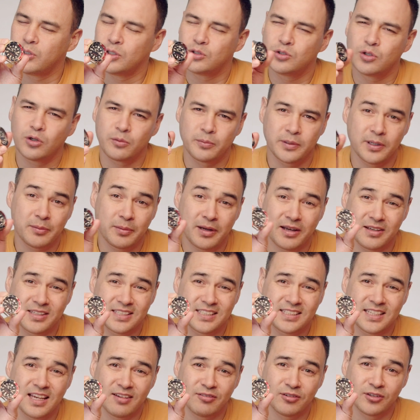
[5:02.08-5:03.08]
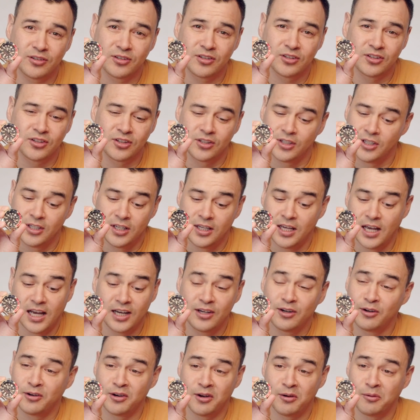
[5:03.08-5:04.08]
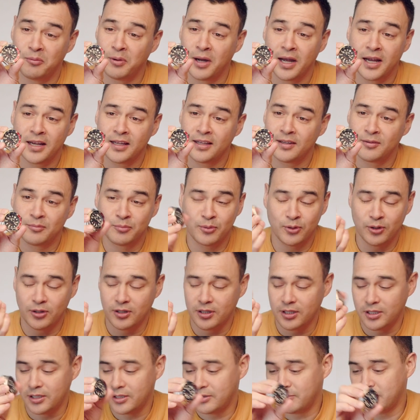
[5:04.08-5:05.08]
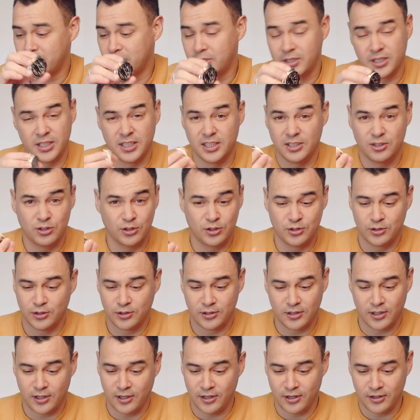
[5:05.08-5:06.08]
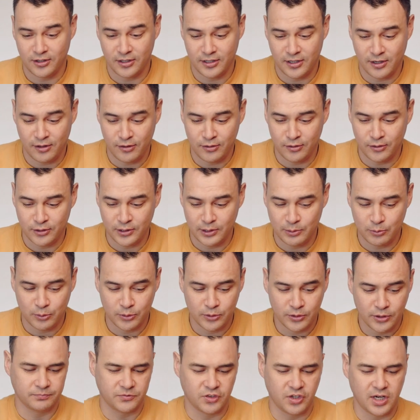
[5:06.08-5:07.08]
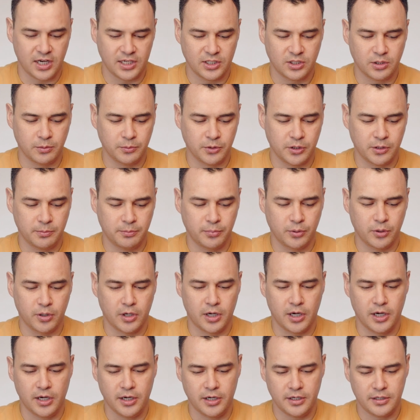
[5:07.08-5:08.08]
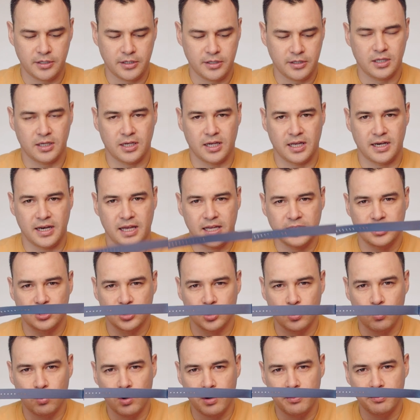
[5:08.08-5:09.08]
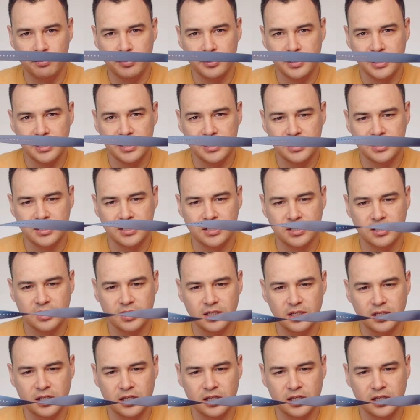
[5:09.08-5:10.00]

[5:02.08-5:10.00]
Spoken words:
but it took me about 7. I don't know why, but it just took a lot longer than I thought it would. Right, so I'm going to put on a NATO one piece.